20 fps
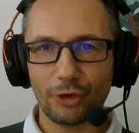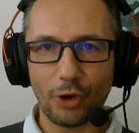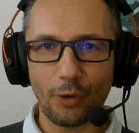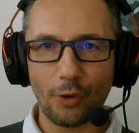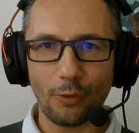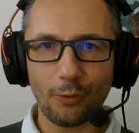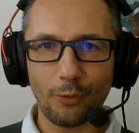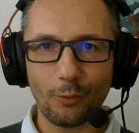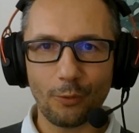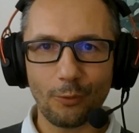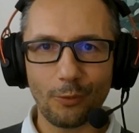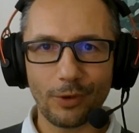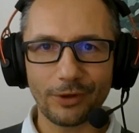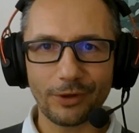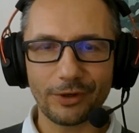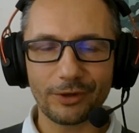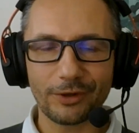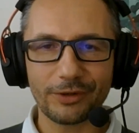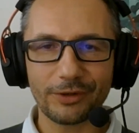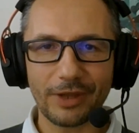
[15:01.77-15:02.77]
know
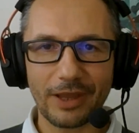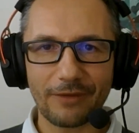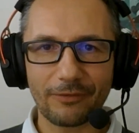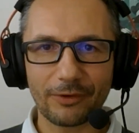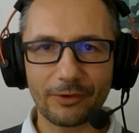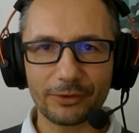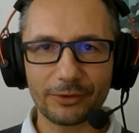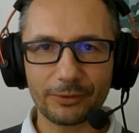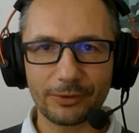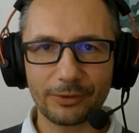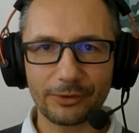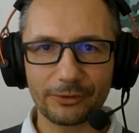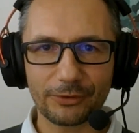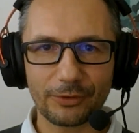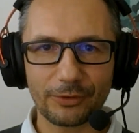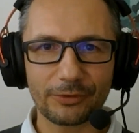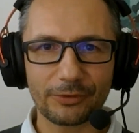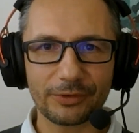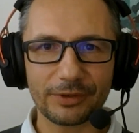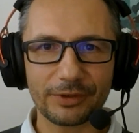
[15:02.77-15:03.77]
whether the efforts you're
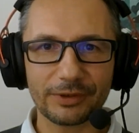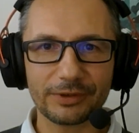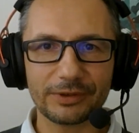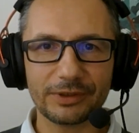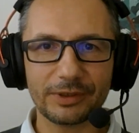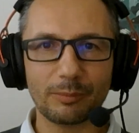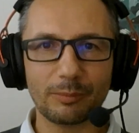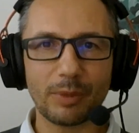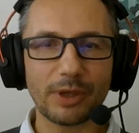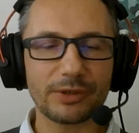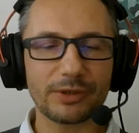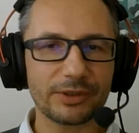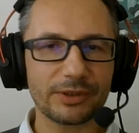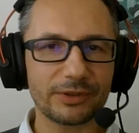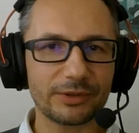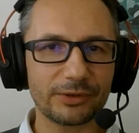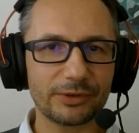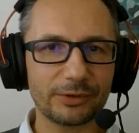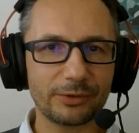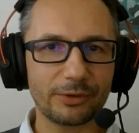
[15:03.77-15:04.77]
exerting, the
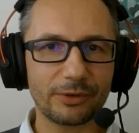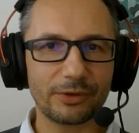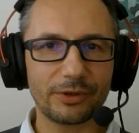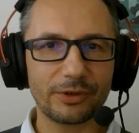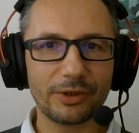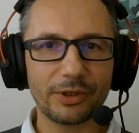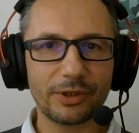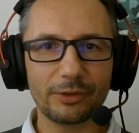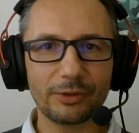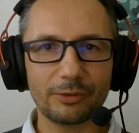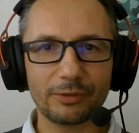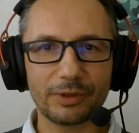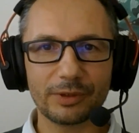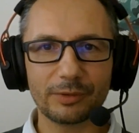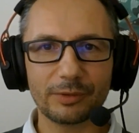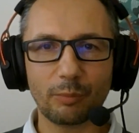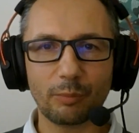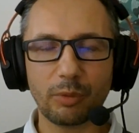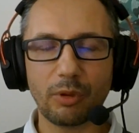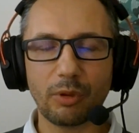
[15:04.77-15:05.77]
budgets you're
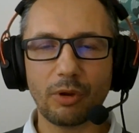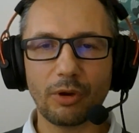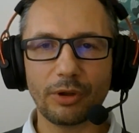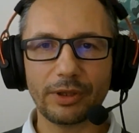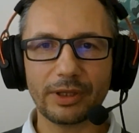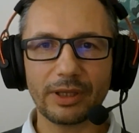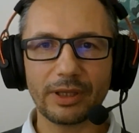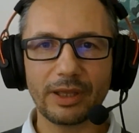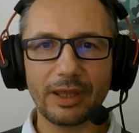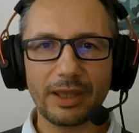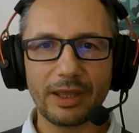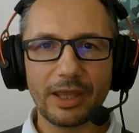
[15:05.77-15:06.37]
deploying,